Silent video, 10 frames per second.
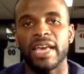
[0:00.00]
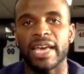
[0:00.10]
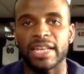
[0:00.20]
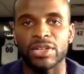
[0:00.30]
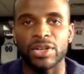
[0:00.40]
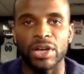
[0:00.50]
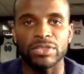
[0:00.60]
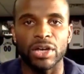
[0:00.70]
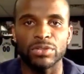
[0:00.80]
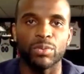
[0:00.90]
And,
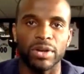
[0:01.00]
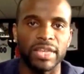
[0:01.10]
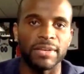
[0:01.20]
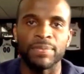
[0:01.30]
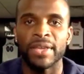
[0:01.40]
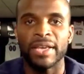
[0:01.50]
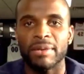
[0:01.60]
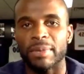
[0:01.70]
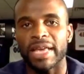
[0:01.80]
so it's worth it. But